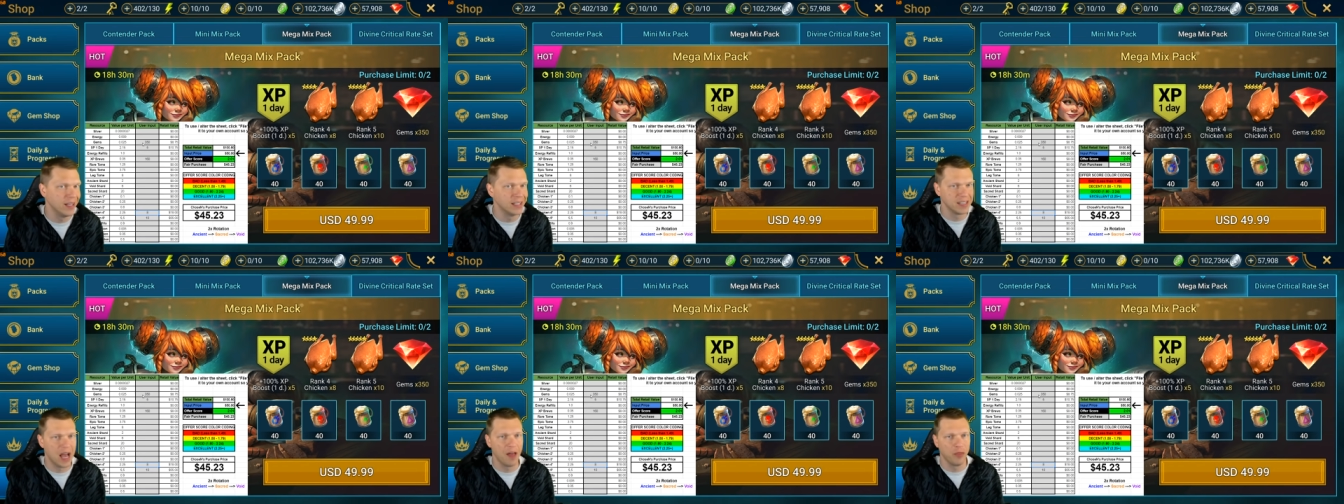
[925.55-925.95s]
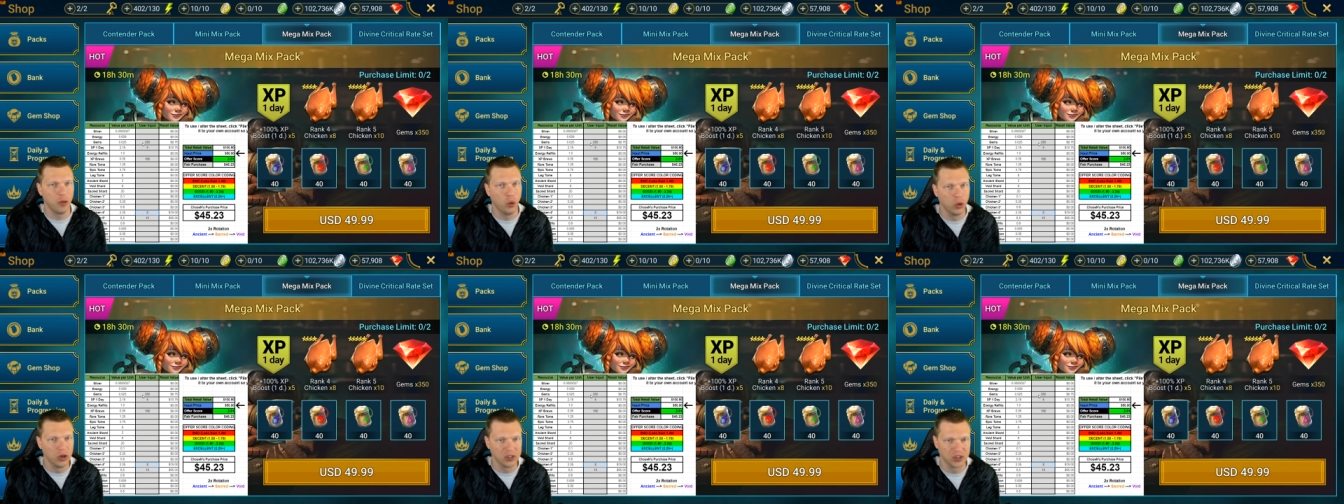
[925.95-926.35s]
it's not the
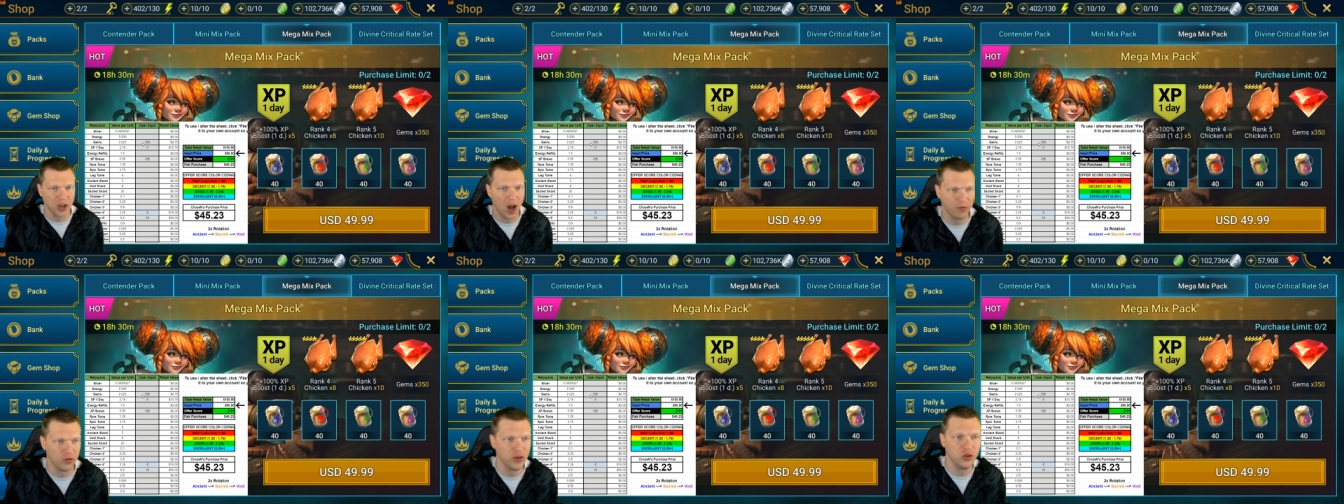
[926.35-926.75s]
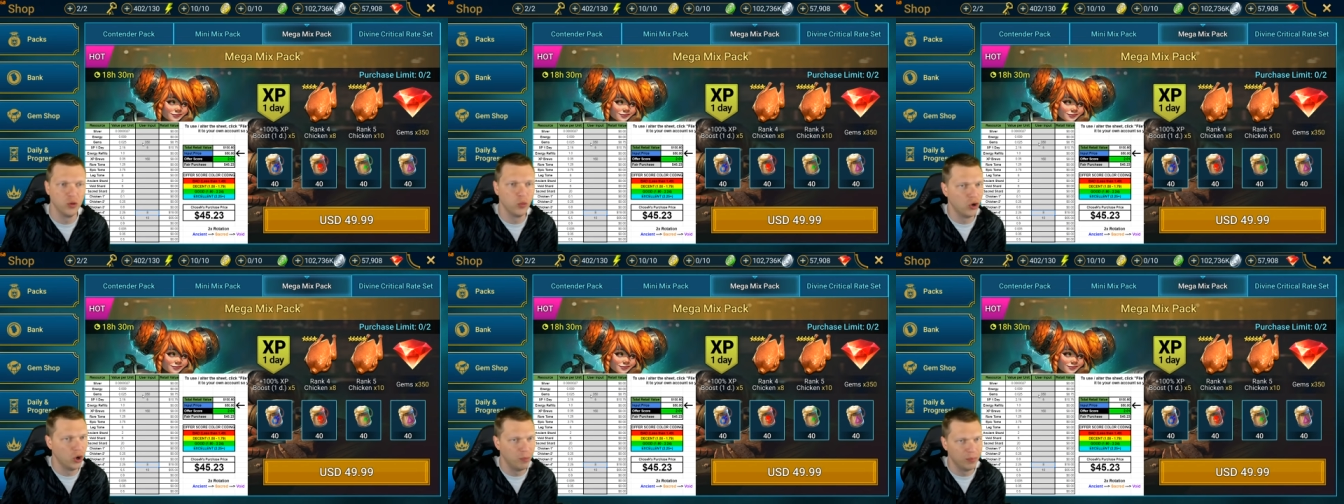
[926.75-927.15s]
worst offer in the
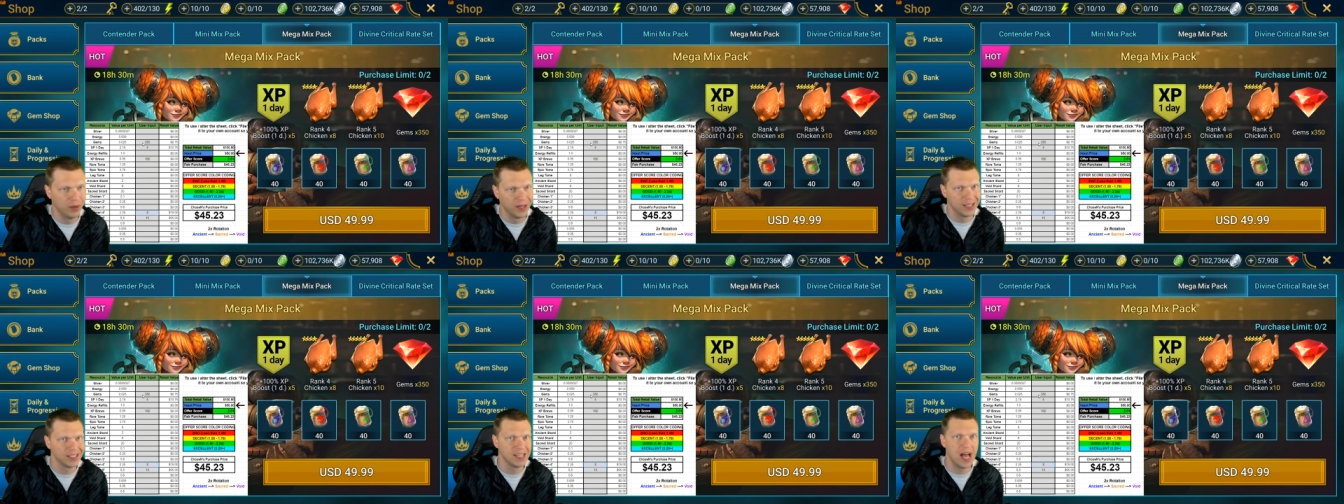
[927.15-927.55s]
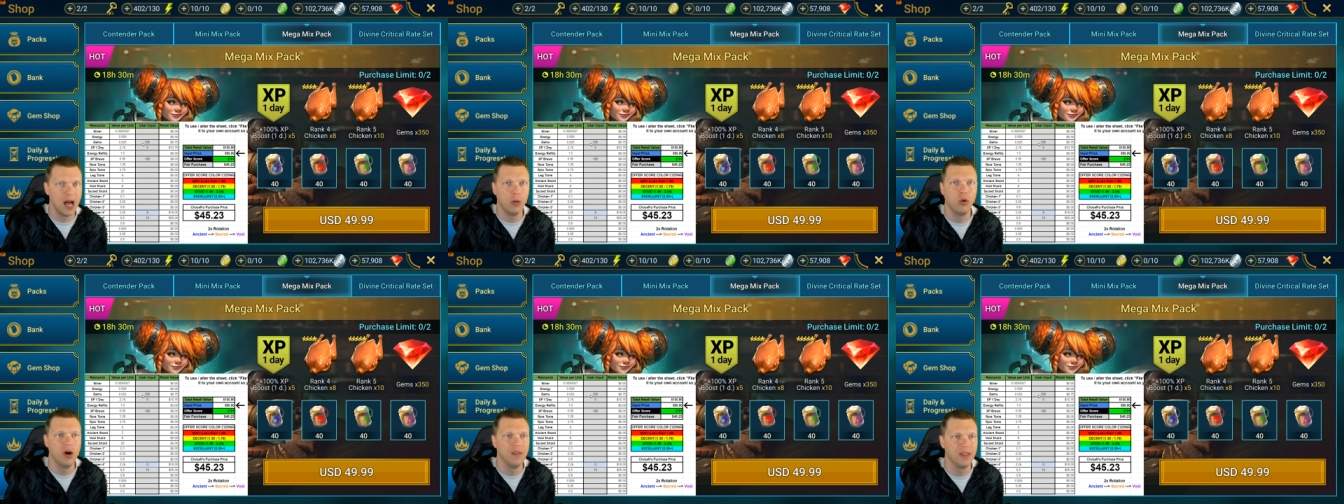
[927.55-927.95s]
world, but it's
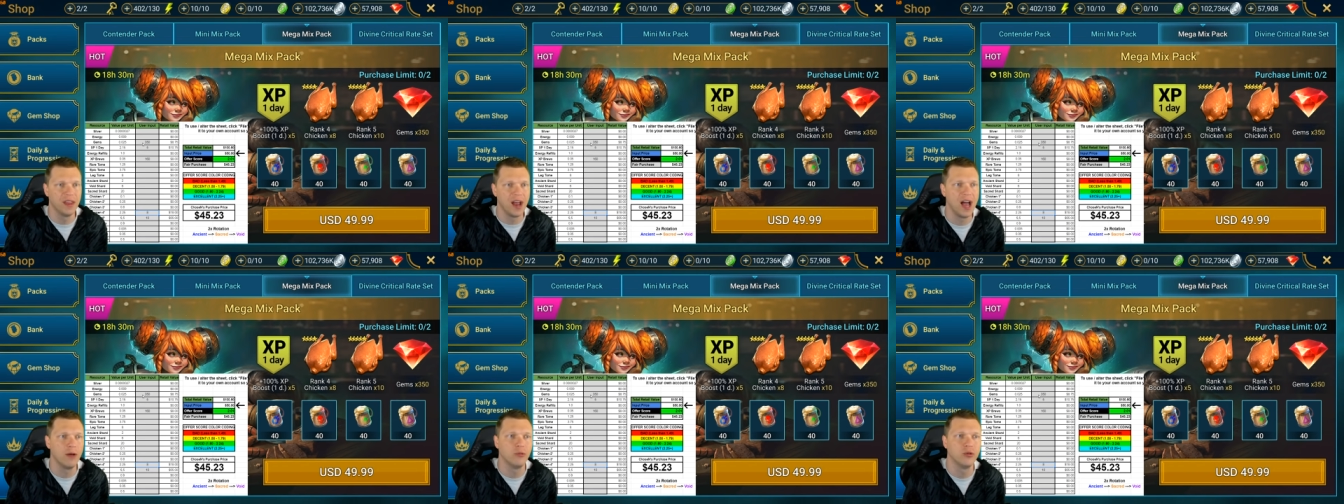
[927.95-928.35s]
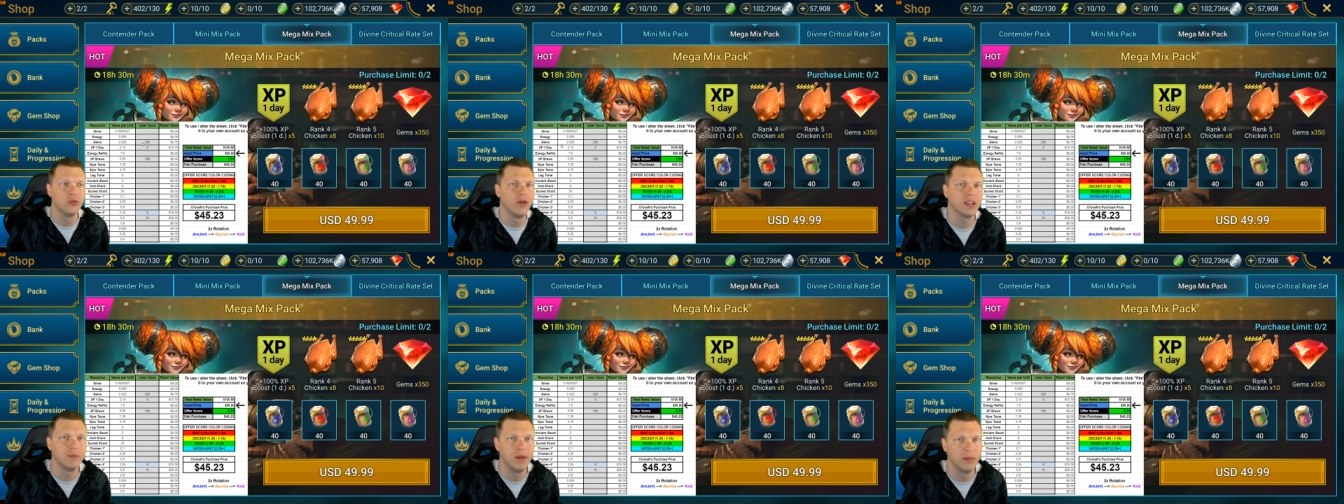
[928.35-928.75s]
not one that I would
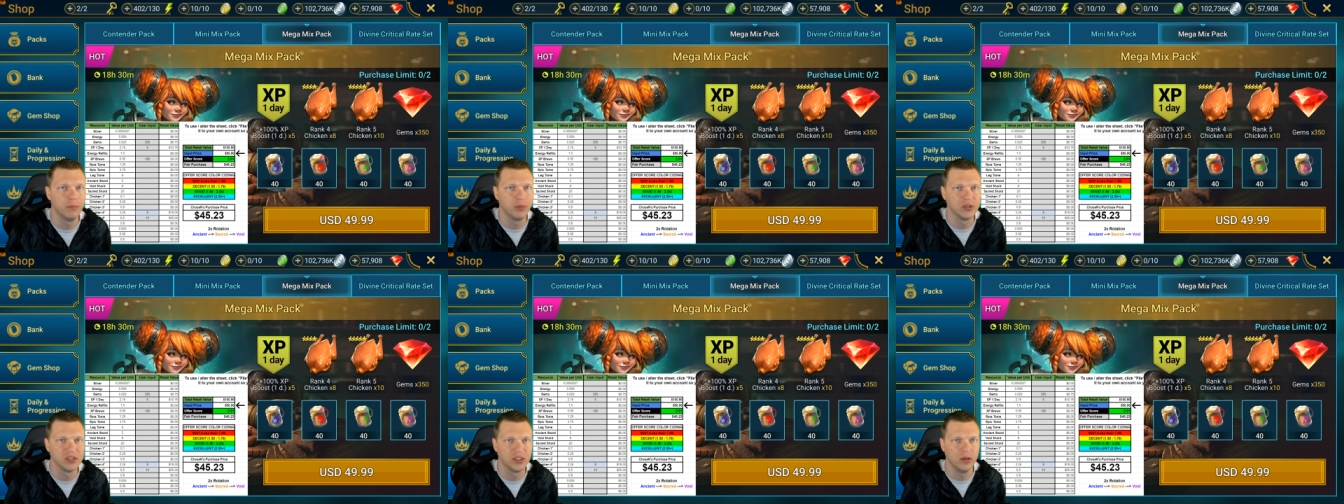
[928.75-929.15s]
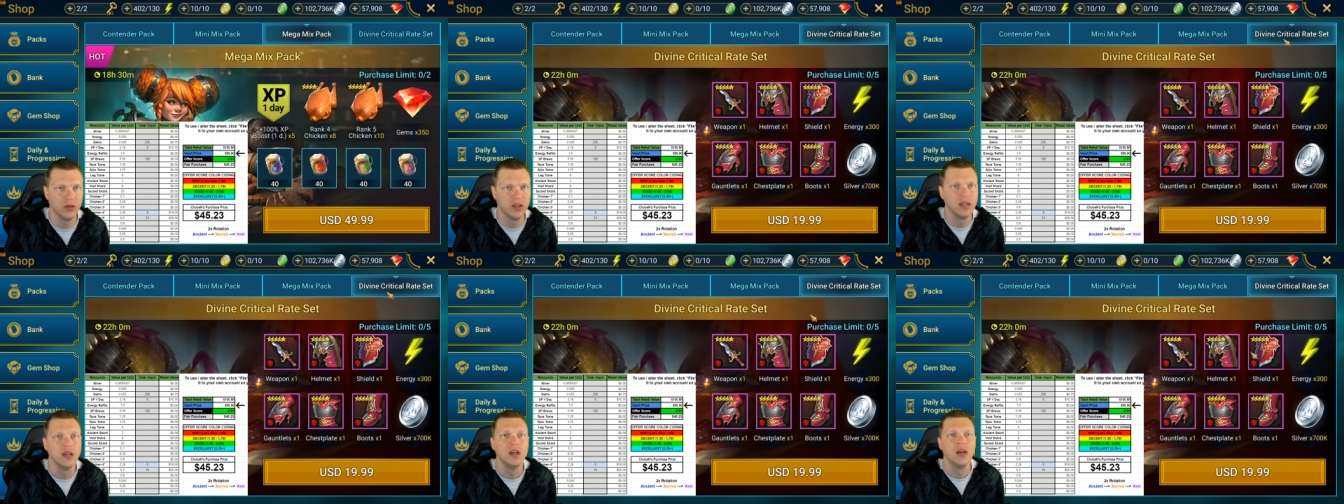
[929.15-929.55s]
recommend
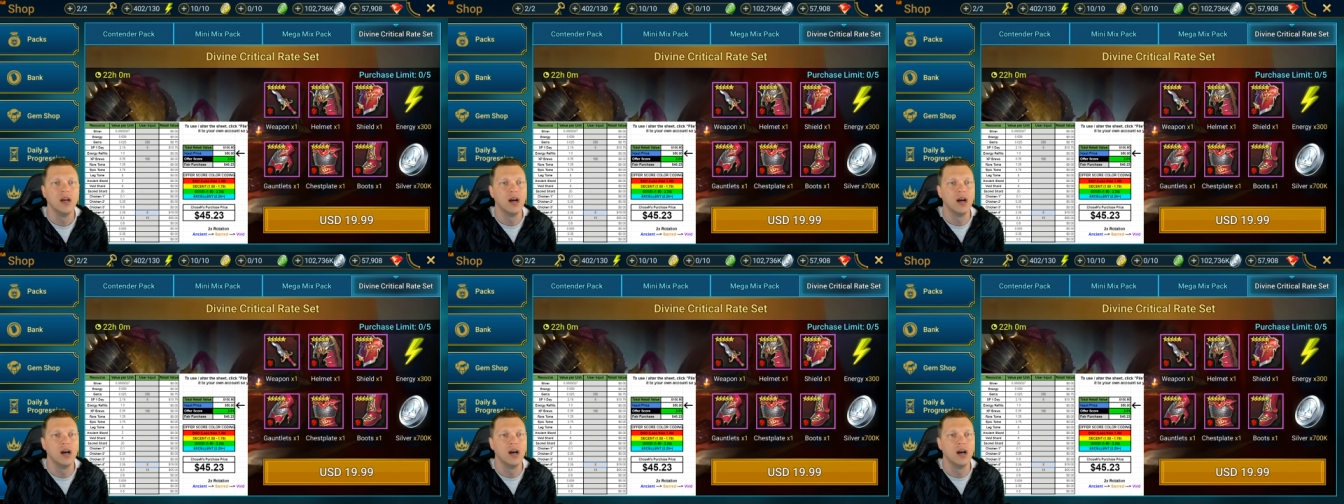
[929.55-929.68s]
personally.